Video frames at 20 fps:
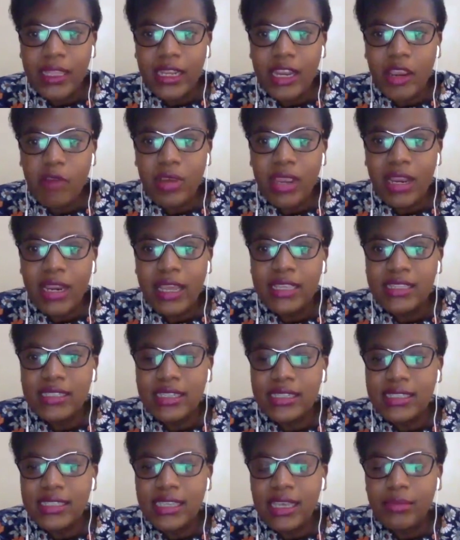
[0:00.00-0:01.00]
But then I
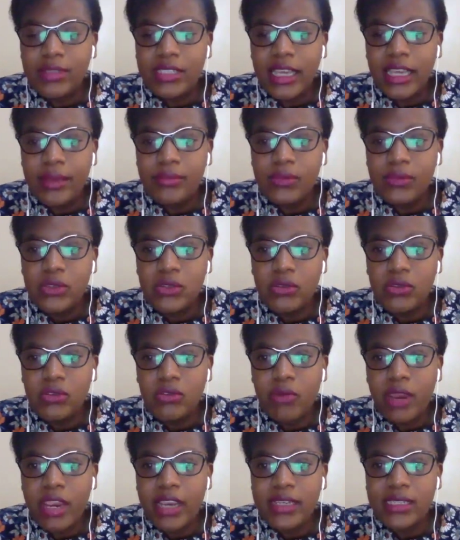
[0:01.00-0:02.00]
realized that sometimes
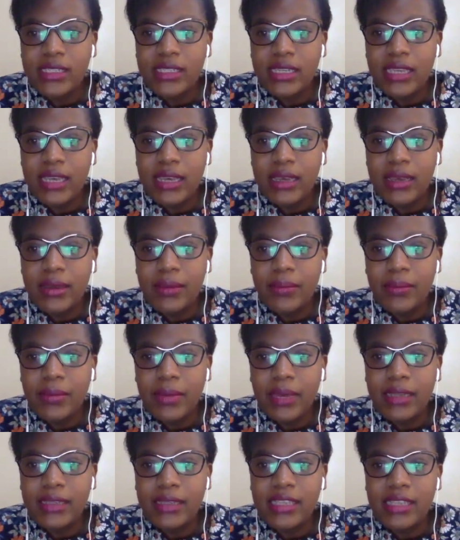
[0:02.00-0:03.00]
you write
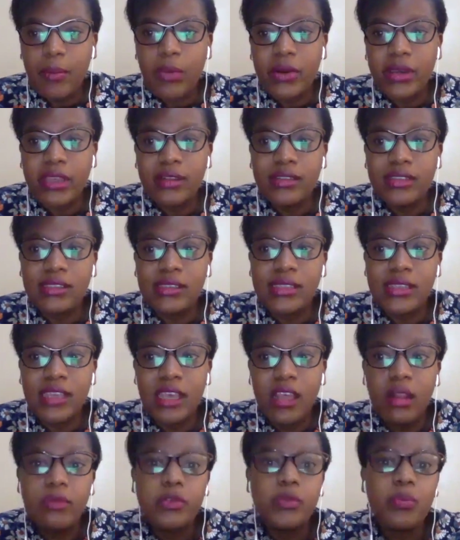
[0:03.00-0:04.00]
and somebody else
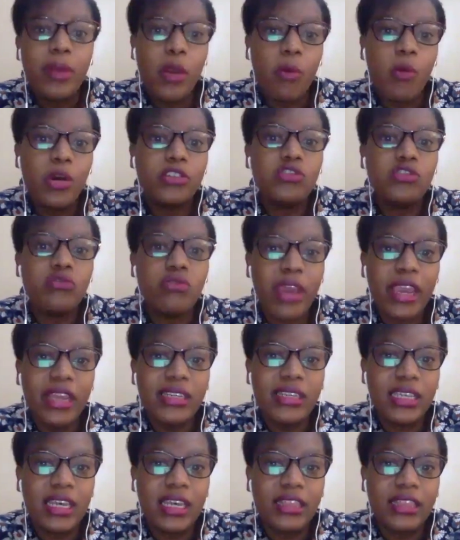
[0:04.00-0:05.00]
is helped by what you write,